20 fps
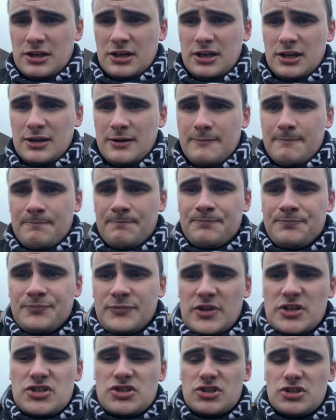Um,
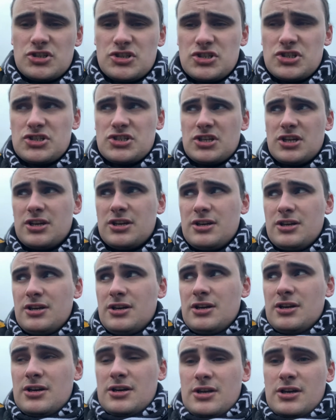it's just,
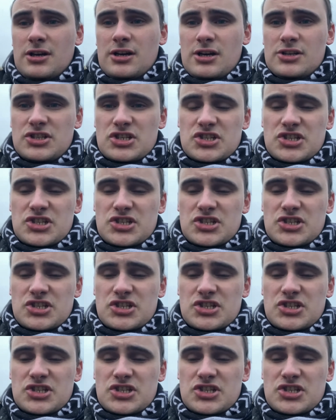as